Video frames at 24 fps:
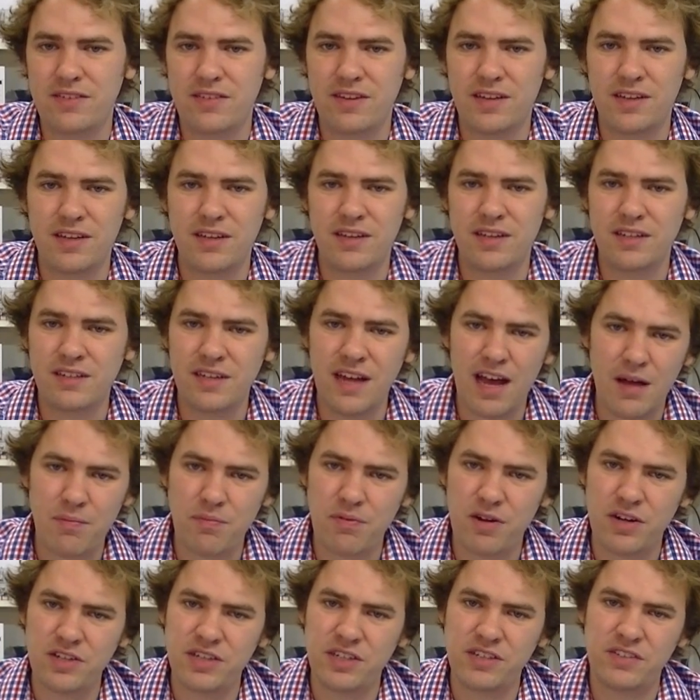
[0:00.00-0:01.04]
the top
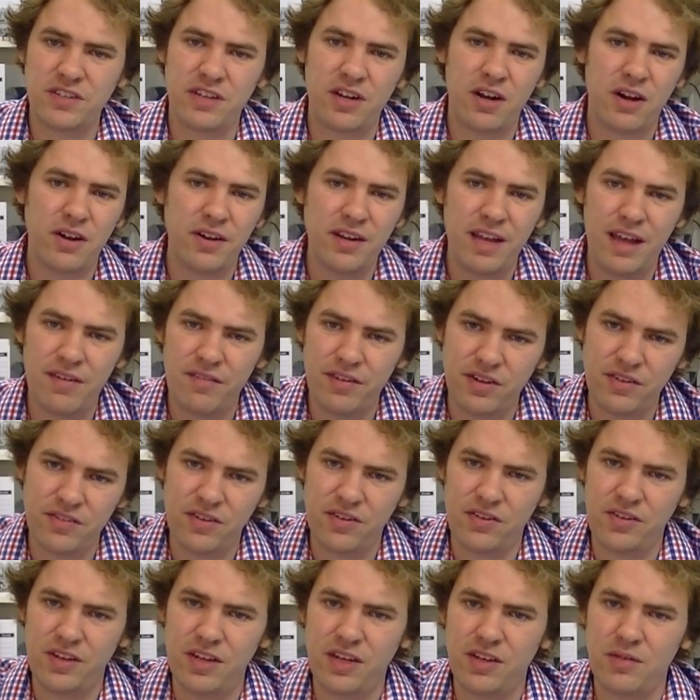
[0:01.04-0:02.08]
projects that already have an
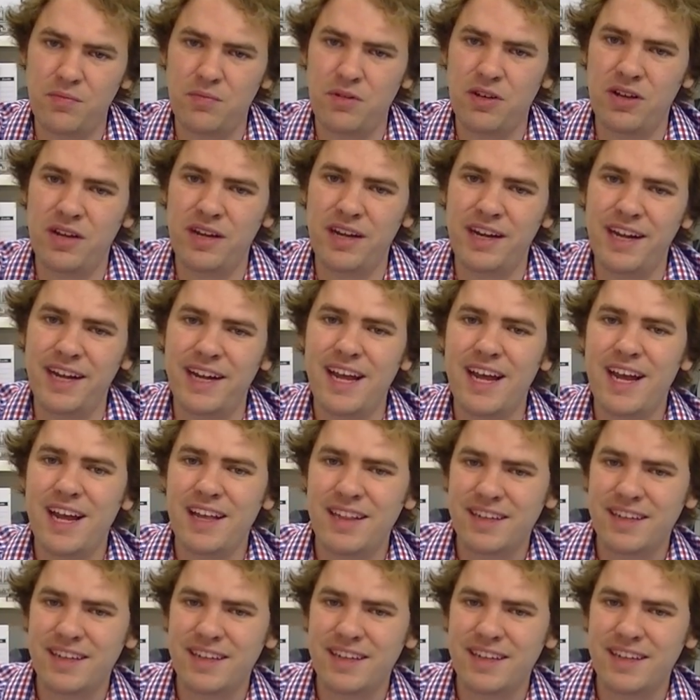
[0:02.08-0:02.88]
existing community